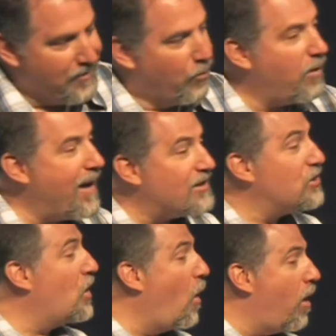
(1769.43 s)
We're about
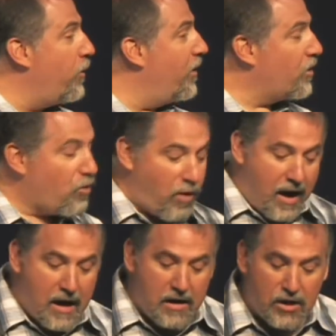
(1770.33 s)
to go on to a
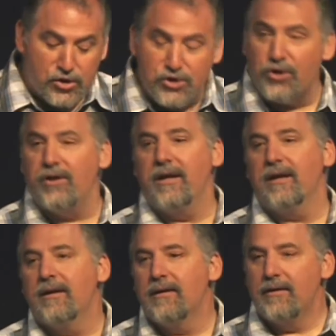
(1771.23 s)
grand
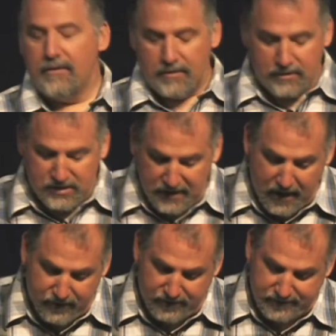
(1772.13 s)
journey
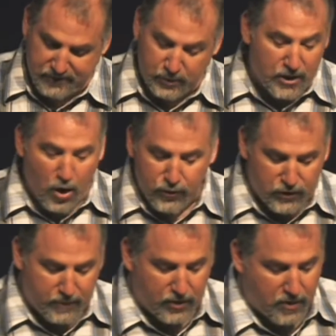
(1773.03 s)
together as we go
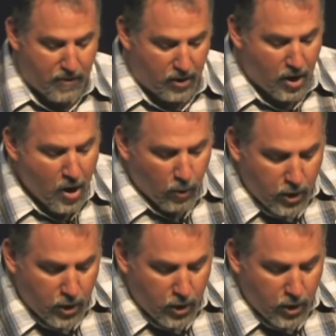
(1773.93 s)
through the book of Mark.